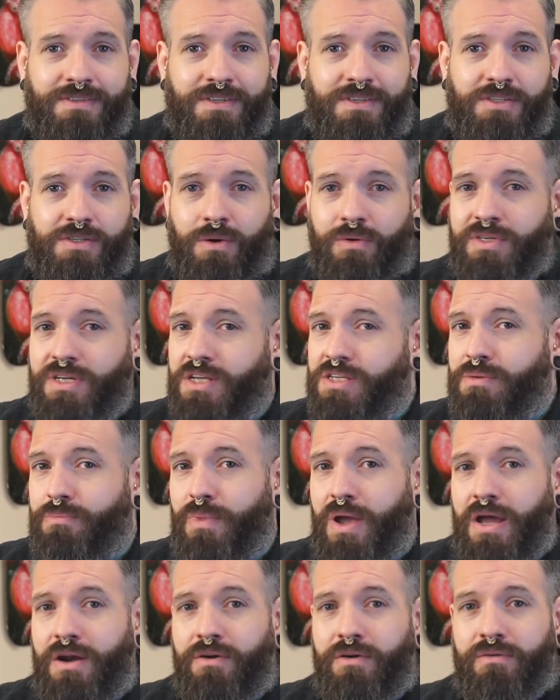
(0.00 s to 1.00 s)
So it doesn't
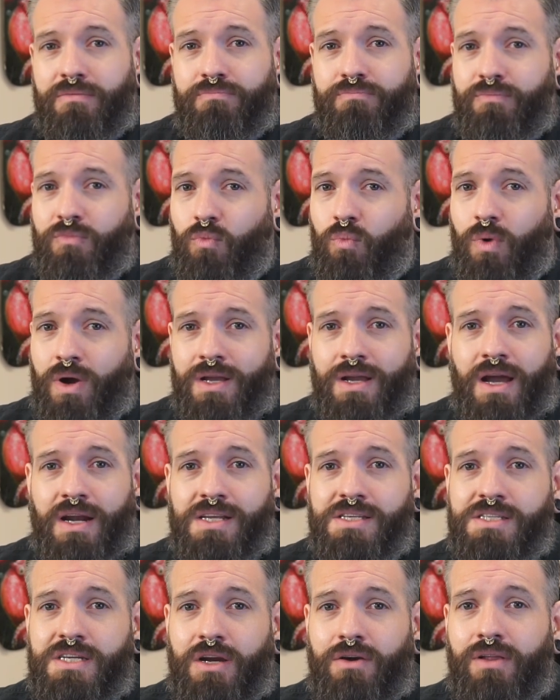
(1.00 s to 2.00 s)
matter what kind
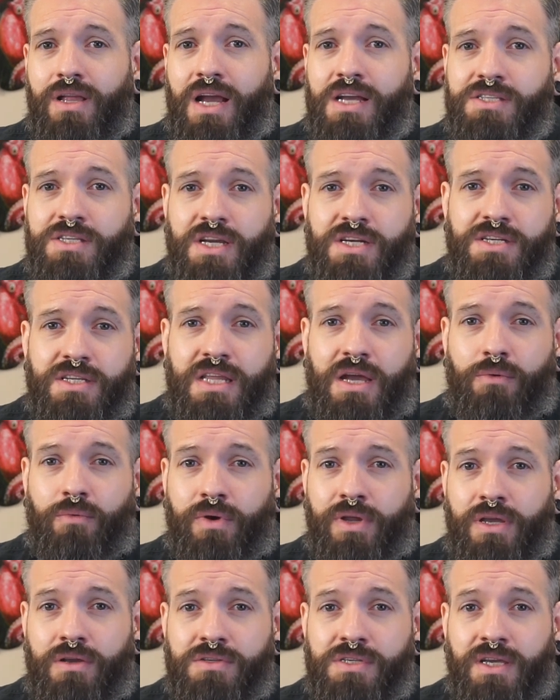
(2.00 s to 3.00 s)
of sterilization that we're
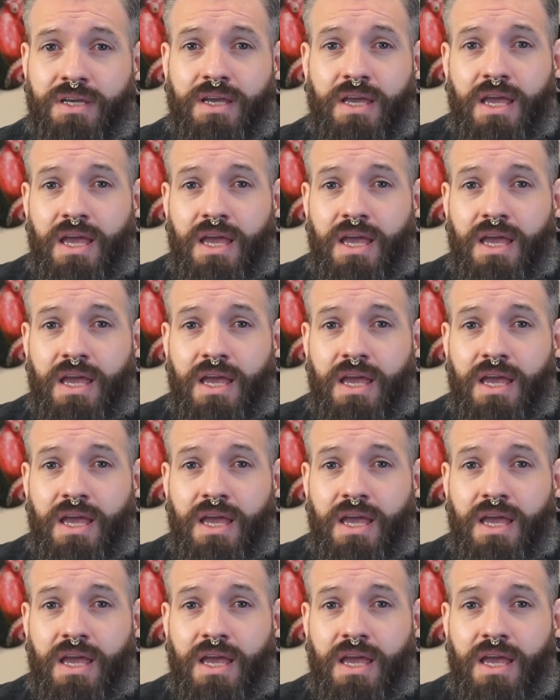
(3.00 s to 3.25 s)
using.